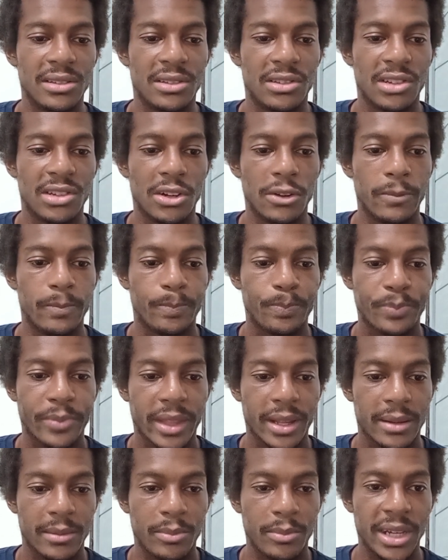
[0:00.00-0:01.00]
So
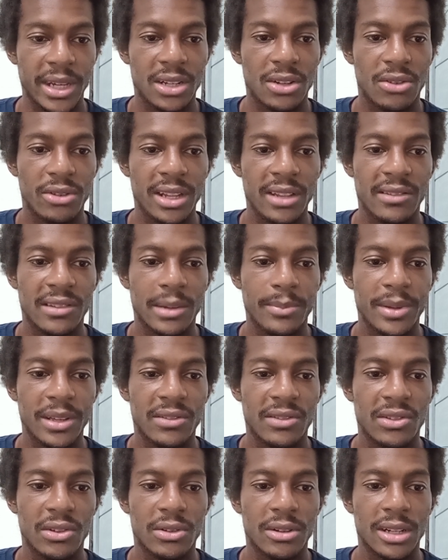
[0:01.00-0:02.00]
Bitcoin is up
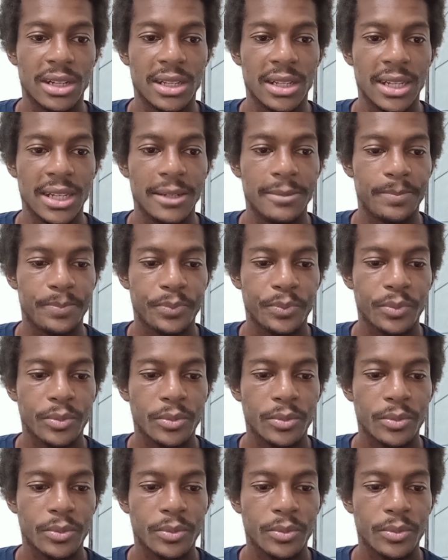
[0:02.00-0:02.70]
historically